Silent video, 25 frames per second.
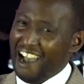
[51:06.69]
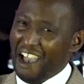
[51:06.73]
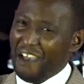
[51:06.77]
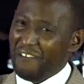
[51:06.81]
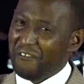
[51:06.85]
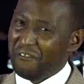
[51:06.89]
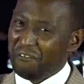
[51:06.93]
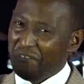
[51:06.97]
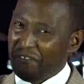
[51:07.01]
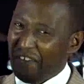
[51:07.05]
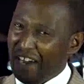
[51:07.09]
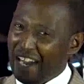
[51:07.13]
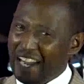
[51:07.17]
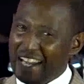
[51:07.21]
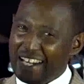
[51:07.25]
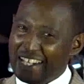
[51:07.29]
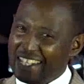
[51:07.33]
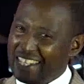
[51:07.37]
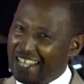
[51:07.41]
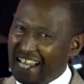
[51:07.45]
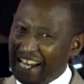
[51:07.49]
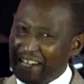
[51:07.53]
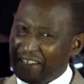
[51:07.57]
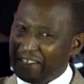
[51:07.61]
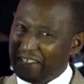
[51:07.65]
I
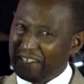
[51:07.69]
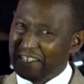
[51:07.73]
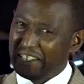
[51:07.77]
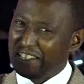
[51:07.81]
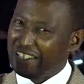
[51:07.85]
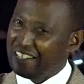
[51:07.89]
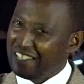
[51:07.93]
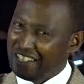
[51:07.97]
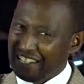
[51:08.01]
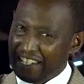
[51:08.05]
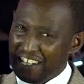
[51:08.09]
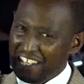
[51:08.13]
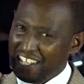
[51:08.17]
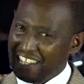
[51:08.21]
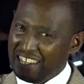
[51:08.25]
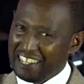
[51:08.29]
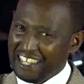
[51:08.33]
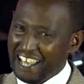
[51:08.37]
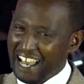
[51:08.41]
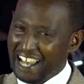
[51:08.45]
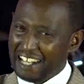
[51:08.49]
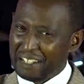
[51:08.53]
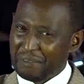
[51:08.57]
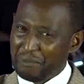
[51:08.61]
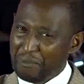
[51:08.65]
find that
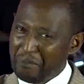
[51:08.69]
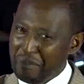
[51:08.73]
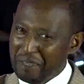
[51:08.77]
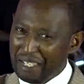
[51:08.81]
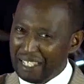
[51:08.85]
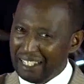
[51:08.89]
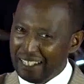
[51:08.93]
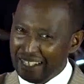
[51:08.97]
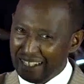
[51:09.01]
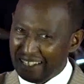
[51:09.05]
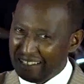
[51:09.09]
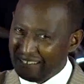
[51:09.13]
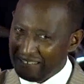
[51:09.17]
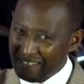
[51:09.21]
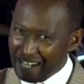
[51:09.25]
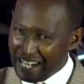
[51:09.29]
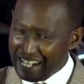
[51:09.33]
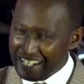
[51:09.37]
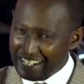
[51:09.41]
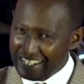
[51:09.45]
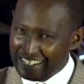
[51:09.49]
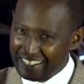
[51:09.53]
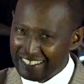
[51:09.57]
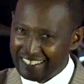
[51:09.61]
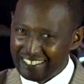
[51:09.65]
that meal
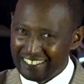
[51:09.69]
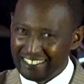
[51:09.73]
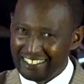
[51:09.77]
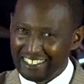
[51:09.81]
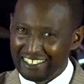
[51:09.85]
ready.